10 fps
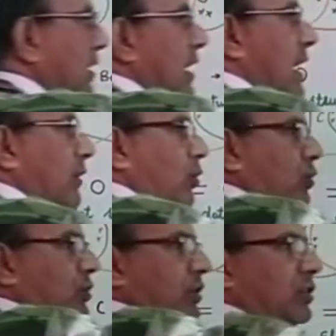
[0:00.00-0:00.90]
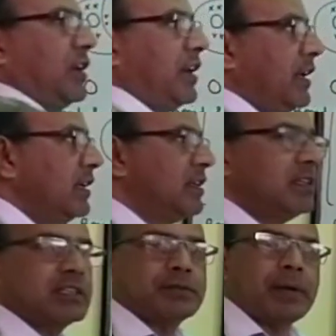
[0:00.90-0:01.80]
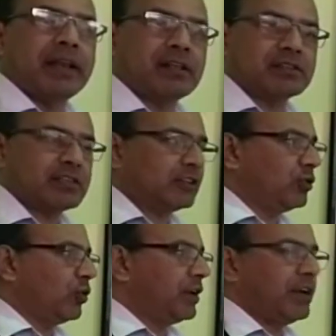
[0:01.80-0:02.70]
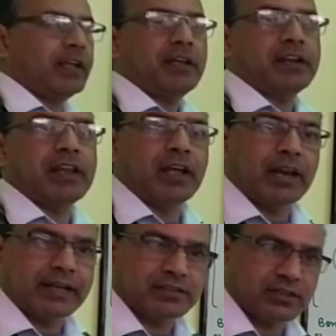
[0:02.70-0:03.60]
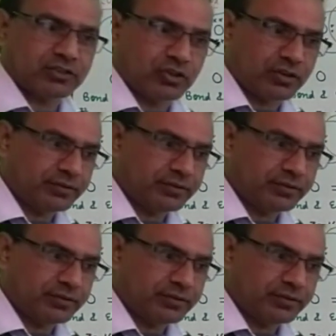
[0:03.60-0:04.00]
the electron dot structure in a spherical structure or in a ring-like structure.